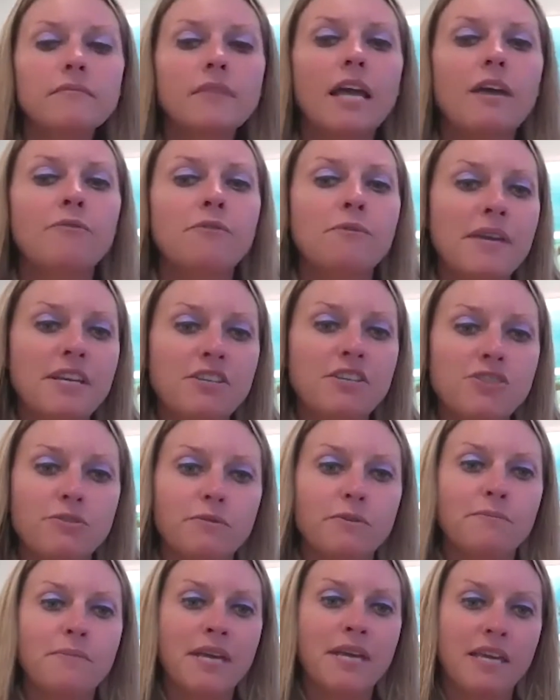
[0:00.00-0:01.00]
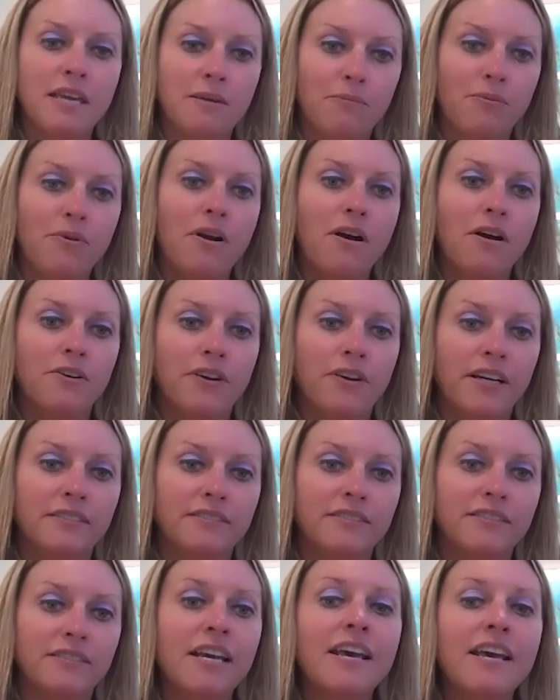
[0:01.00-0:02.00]
And we make sure we're making
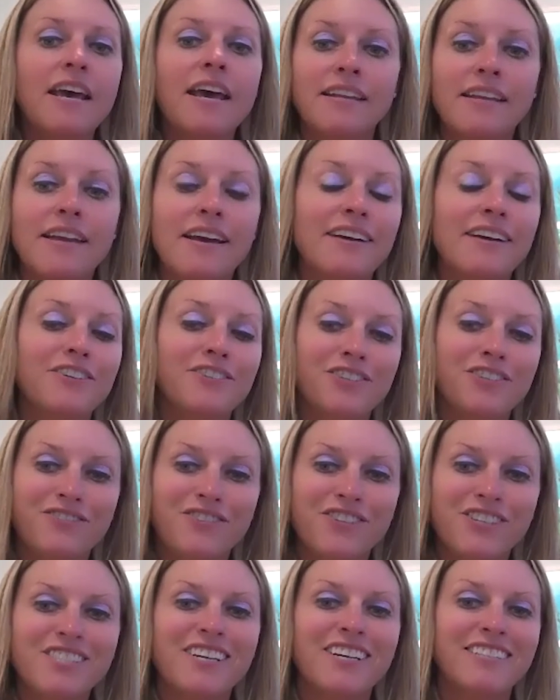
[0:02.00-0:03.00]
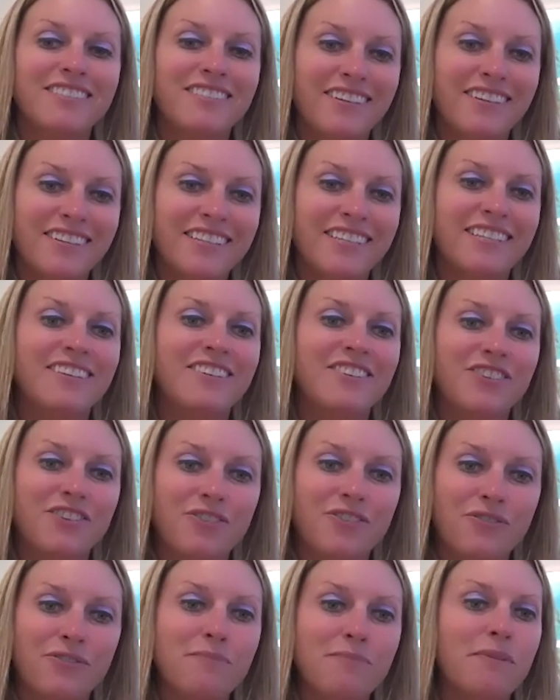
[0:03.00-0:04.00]
progress. And yeah, your divorce got done in under
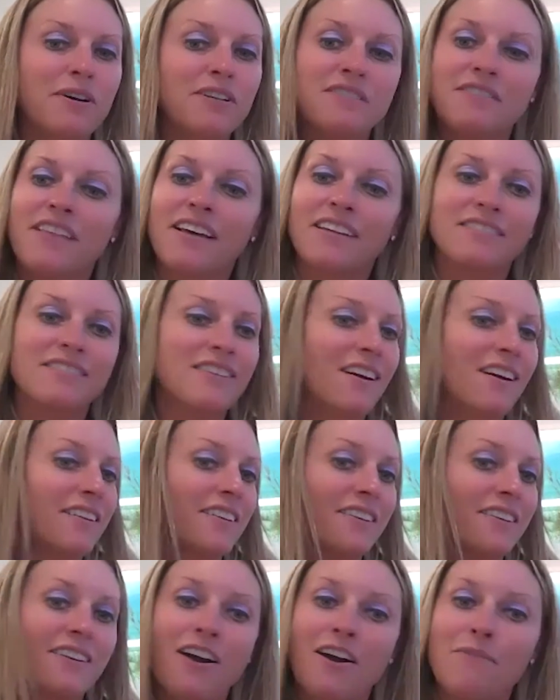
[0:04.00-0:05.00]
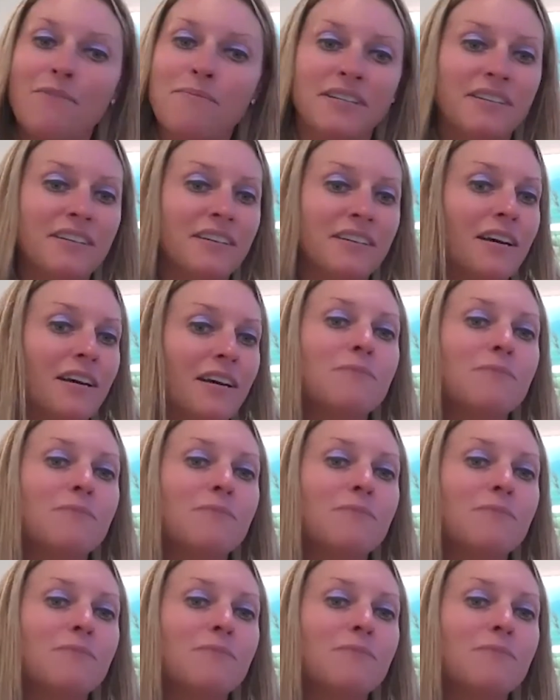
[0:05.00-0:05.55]
3 months, and that's not uncommon.